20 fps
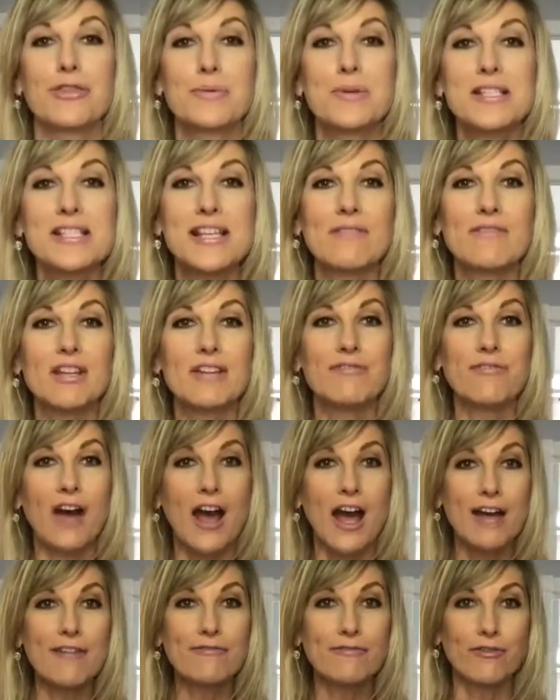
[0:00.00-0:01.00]

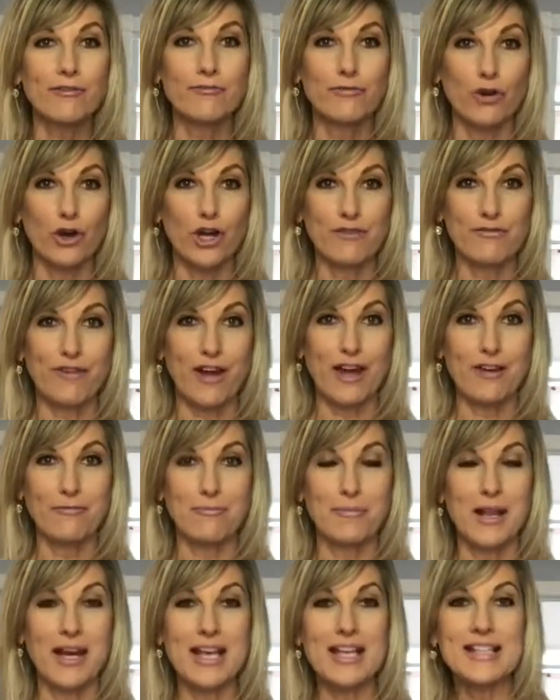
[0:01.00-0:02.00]
375 for
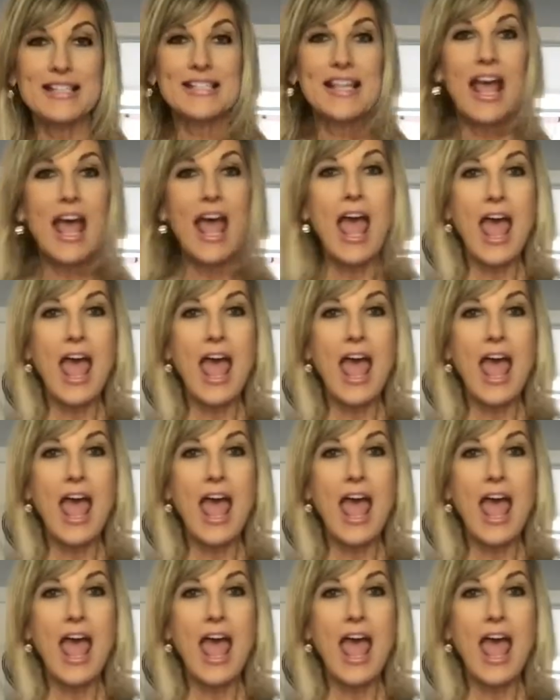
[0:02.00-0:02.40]
45 minutes,